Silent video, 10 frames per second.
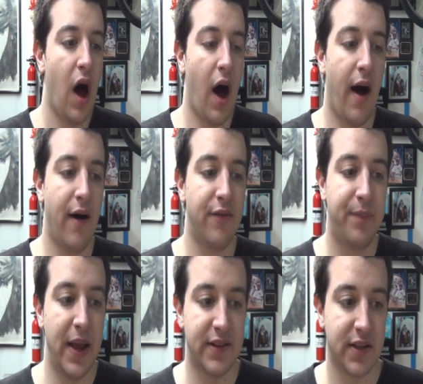of
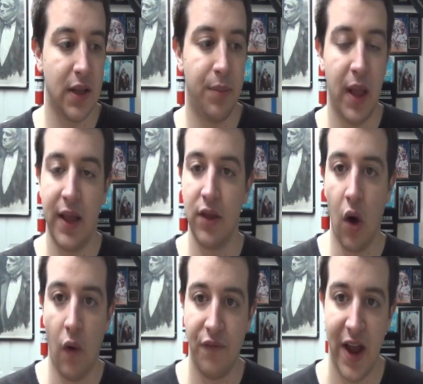basically playing the
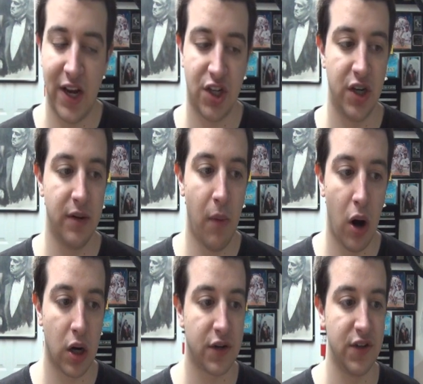old-fashioned
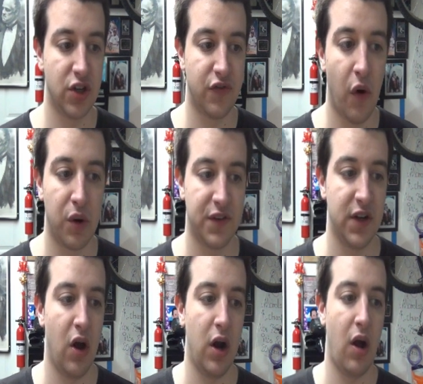Monarchs and just
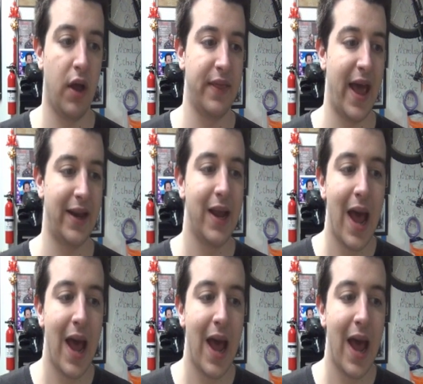focusing on that.